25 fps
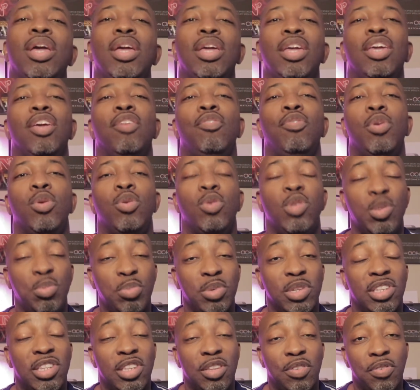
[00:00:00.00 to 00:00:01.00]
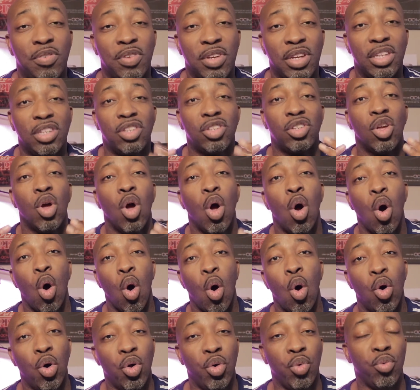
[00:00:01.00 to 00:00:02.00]
give you specifics
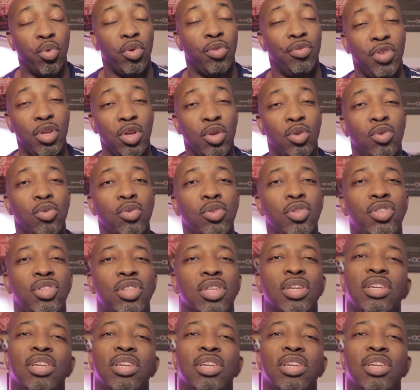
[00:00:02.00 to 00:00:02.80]
on reviews,